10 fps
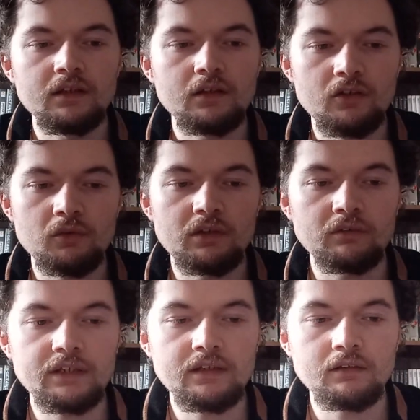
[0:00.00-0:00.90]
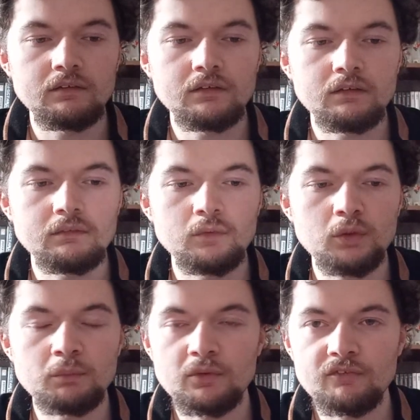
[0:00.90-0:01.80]
is only on here.
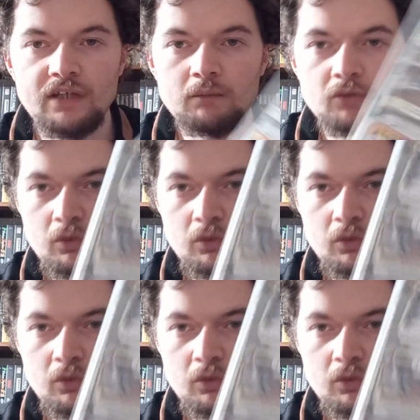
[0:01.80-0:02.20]
Locomotive Games